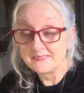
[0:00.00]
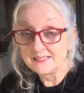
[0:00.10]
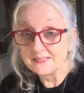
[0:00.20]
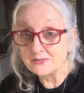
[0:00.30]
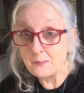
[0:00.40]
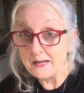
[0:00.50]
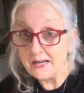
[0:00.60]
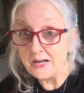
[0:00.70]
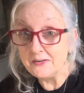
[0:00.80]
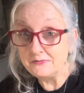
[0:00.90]
so be
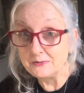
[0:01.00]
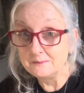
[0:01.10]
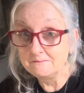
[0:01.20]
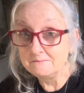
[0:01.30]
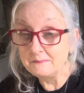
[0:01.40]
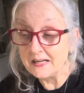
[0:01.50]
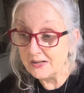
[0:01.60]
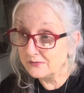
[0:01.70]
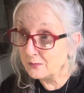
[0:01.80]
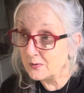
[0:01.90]
careful. Be
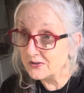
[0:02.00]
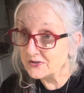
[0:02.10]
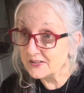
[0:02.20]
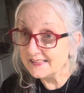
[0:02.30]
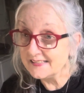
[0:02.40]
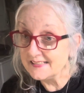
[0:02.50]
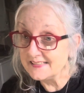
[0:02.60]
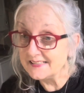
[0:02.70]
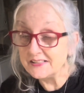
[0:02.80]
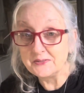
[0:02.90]
careful what you're listening
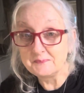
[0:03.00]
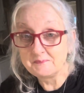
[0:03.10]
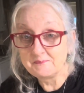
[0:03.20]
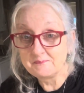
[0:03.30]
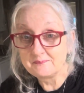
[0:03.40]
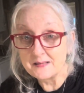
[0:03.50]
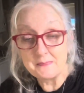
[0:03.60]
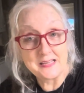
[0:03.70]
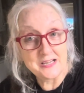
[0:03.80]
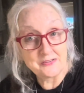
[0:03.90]
to. Be
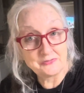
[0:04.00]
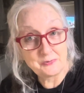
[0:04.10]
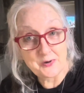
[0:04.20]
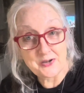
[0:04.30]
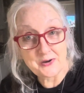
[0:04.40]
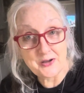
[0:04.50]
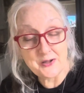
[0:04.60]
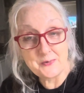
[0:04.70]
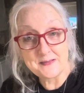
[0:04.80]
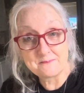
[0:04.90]
careful where you're
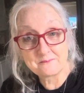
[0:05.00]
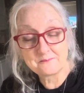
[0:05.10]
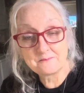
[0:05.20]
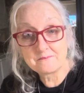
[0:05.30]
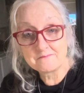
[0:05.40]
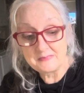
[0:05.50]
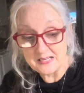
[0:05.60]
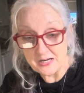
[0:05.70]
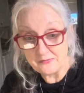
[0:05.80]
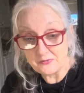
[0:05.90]
going. Be
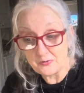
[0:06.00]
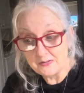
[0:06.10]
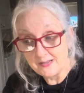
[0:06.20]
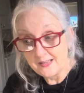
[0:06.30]
careful